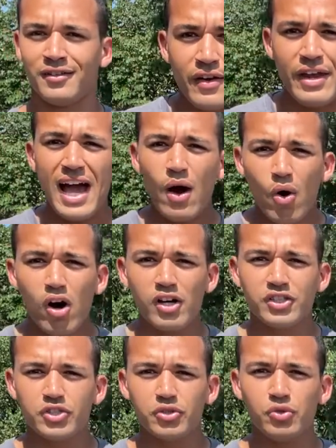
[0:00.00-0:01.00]
Now,
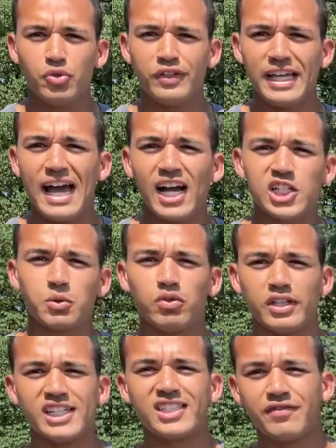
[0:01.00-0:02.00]
on to the actual
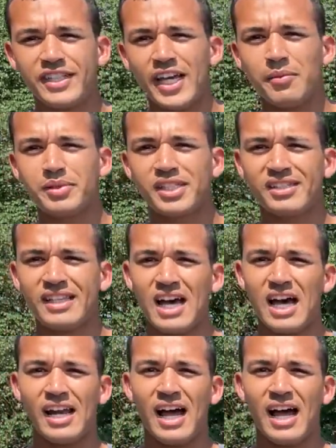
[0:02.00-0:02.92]
list of tips that